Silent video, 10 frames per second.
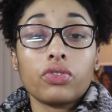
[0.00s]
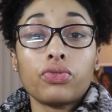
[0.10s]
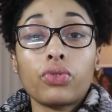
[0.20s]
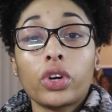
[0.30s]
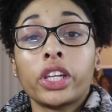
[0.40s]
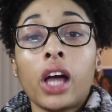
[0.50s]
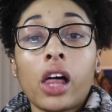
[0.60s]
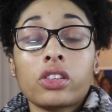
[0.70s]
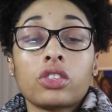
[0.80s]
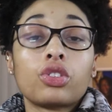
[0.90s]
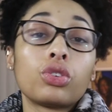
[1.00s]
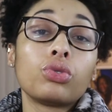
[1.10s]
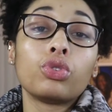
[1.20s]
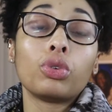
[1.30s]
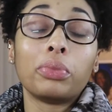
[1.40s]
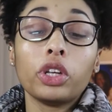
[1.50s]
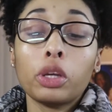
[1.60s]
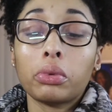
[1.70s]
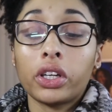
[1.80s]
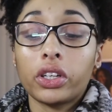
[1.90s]
$40 on two new
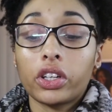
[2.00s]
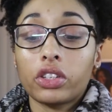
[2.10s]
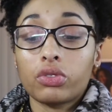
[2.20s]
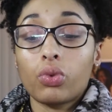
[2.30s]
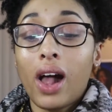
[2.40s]
beauty blenders